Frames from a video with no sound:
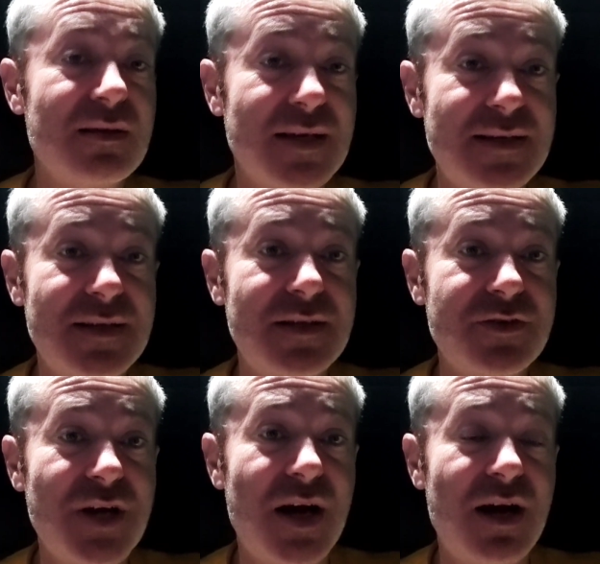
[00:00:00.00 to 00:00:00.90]
They did their
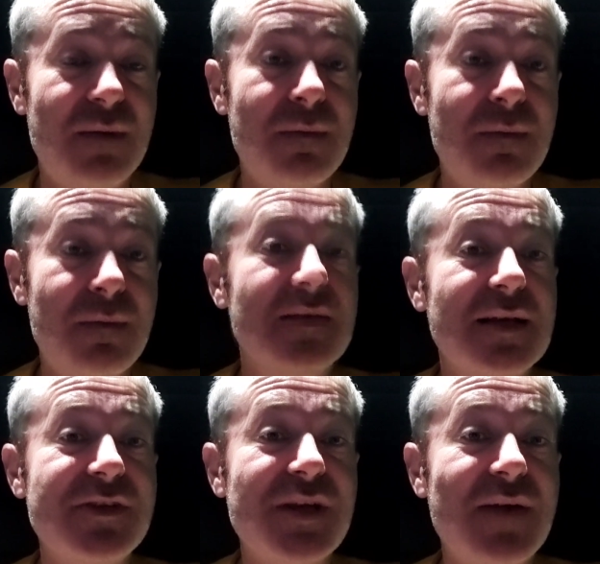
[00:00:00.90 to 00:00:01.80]
job.
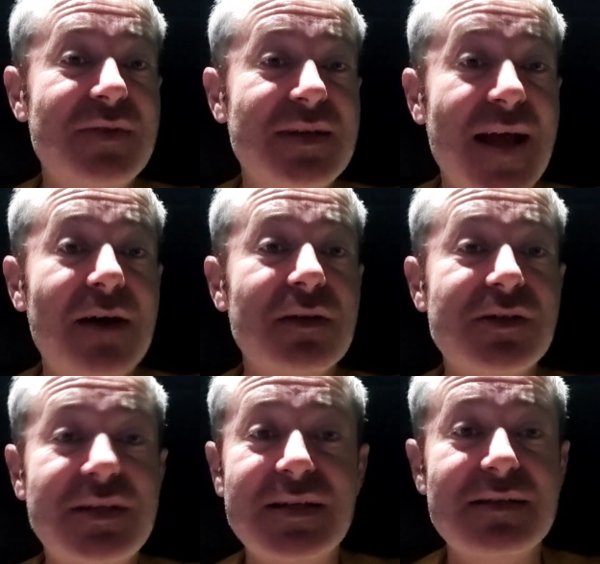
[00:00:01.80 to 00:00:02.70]
They saved
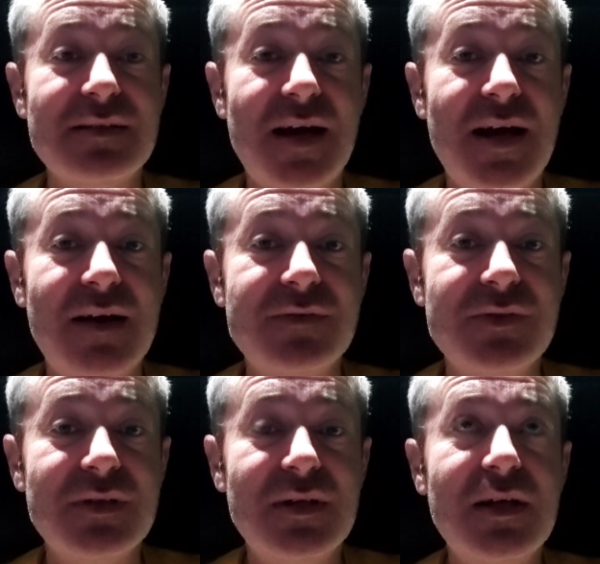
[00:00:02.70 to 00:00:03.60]
countless kids' lives.
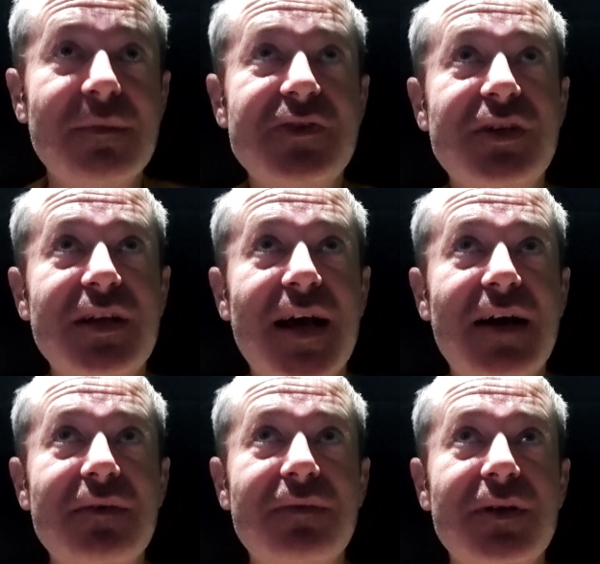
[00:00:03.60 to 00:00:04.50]
You see
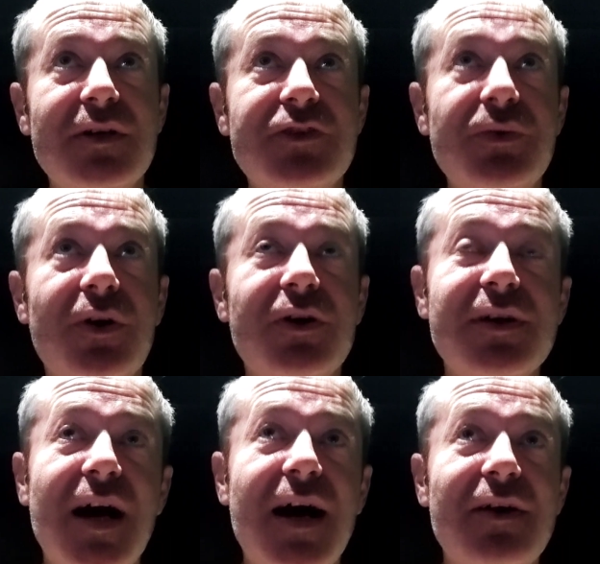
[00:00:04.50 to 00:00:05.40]
out of
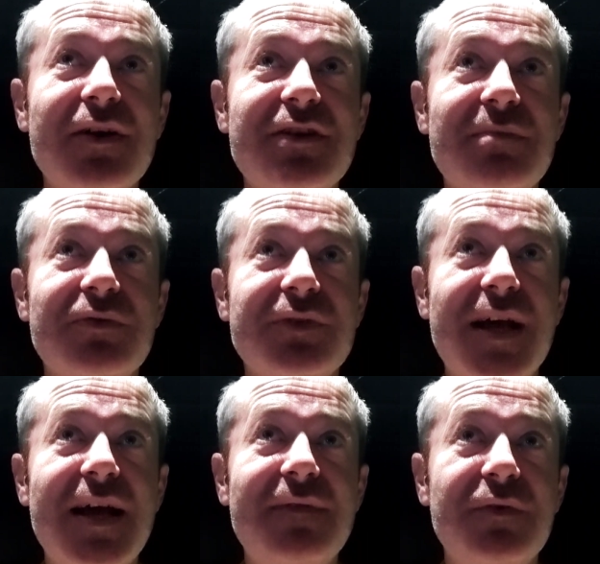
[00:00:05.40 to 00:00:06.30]
209 on a typical
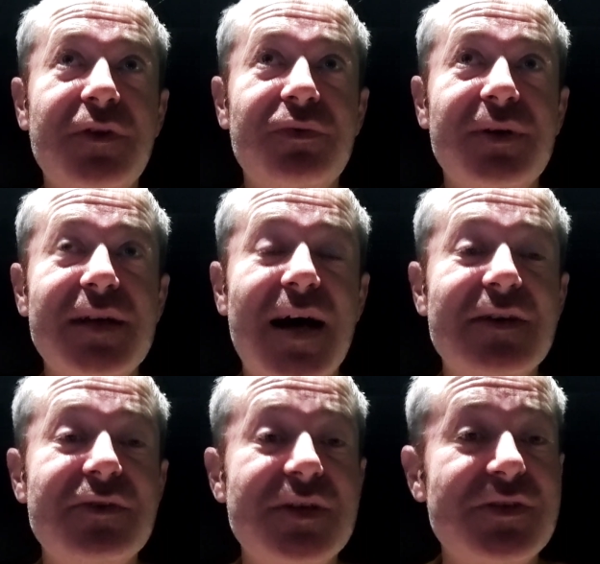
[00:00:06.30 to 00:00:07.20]
day, if only three
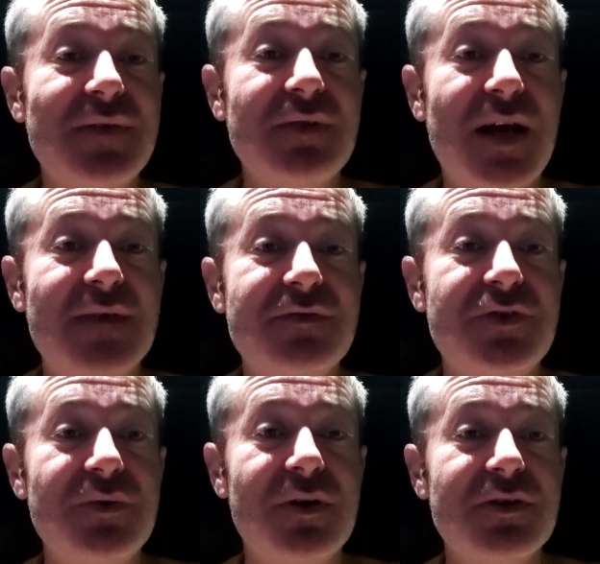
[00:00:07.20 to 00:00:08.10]
died, so they saved the lives of
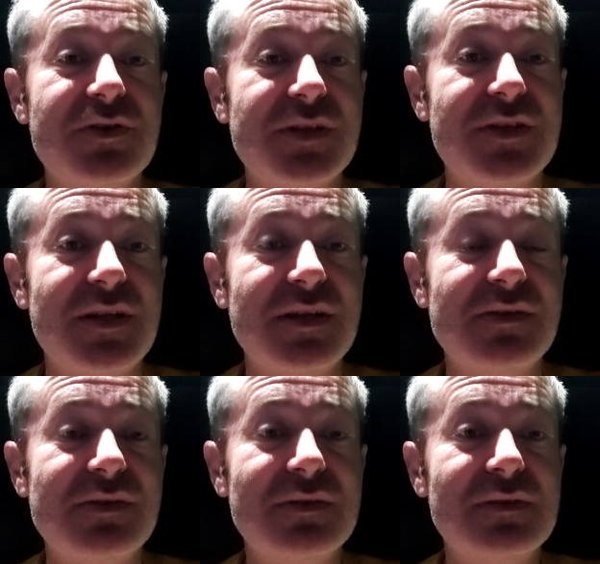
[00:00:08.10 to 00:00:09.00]
206
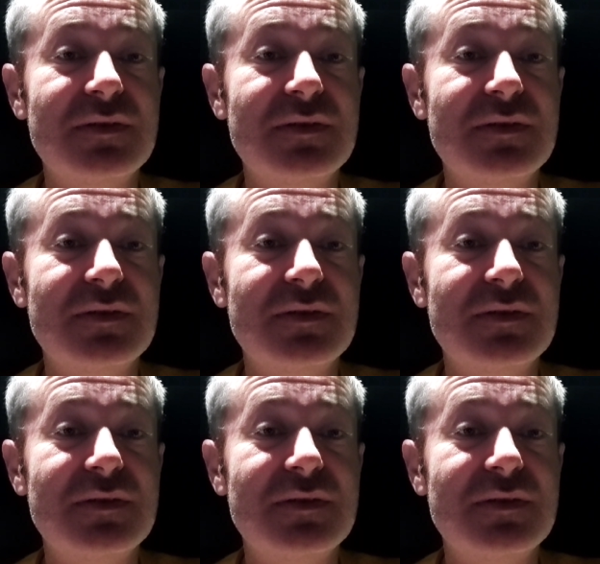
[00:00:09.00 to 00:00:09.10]
kids.